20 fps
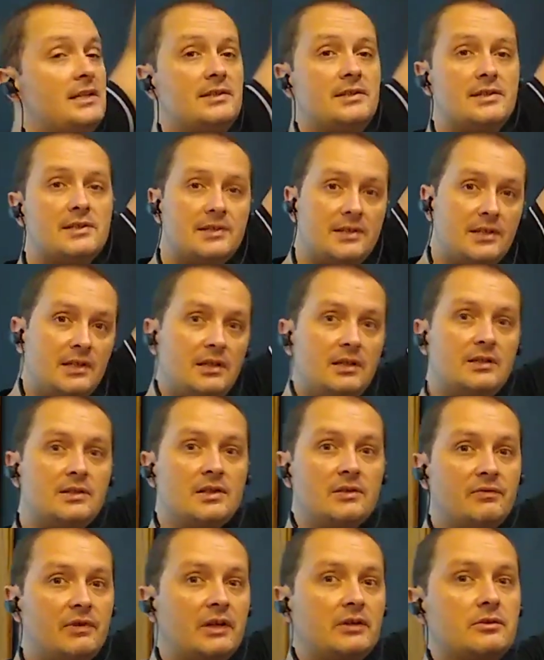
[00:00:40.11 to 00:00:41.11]
sense, C
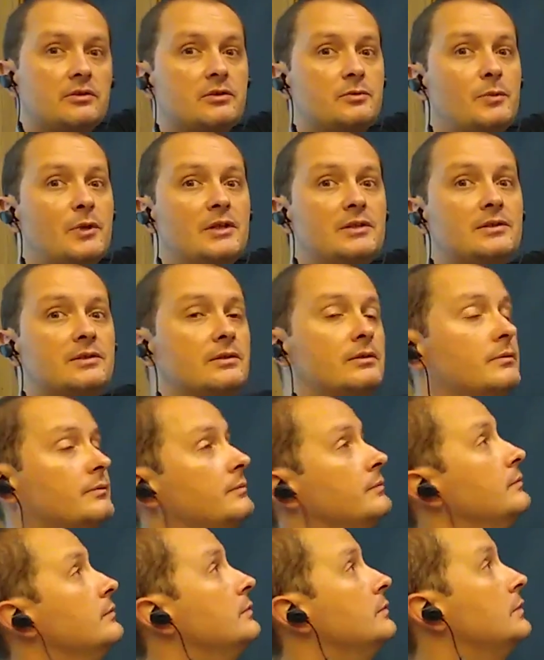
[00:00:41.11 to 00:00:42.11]
is a vector space.
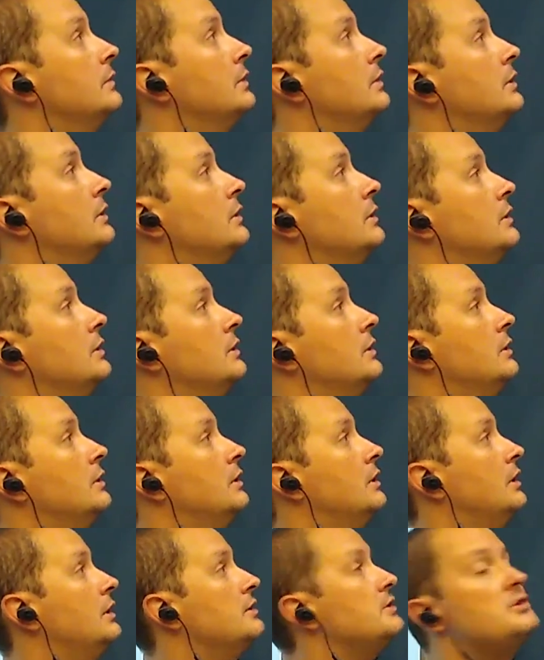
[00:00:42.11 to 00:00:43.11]

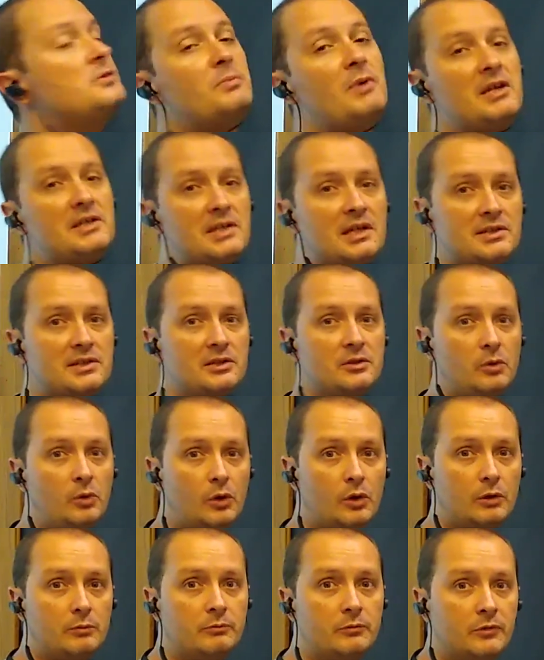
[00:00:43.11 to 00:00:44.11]
The space has a
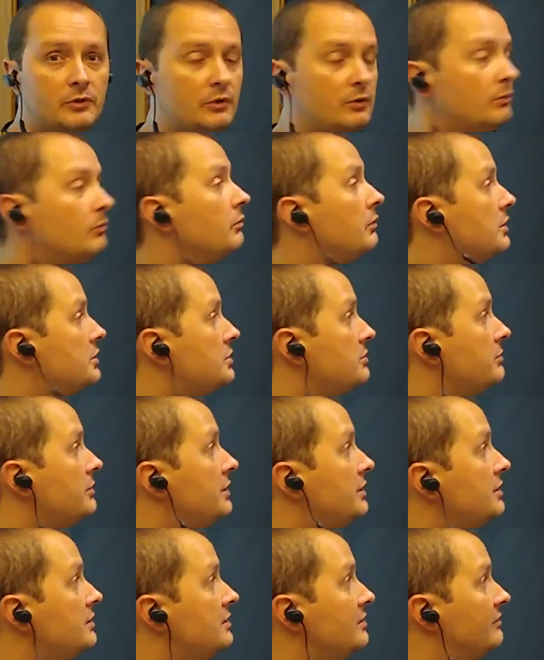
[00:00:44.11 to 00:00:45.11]
norm, which
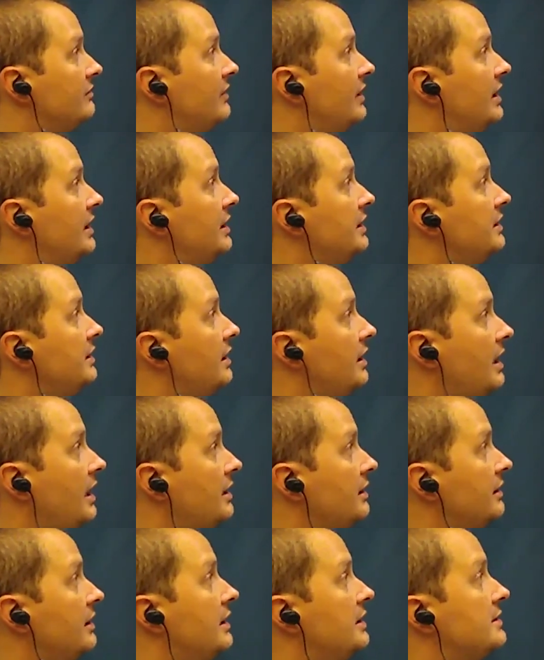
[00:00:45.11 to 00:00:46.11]
we define and
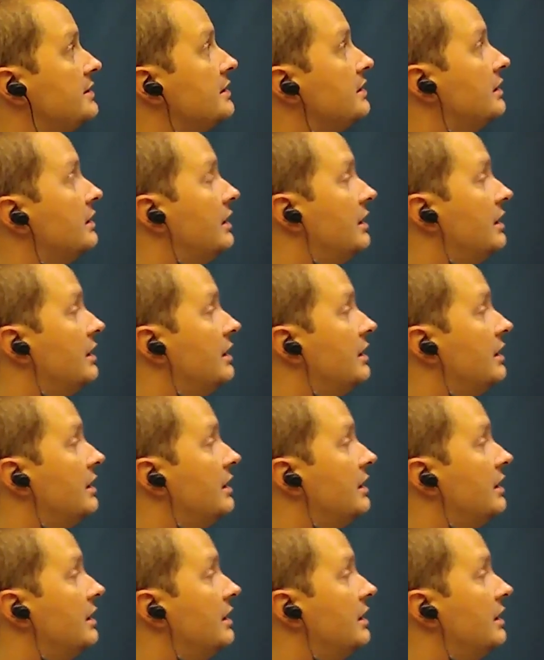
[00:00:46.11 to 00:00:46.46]
analyze in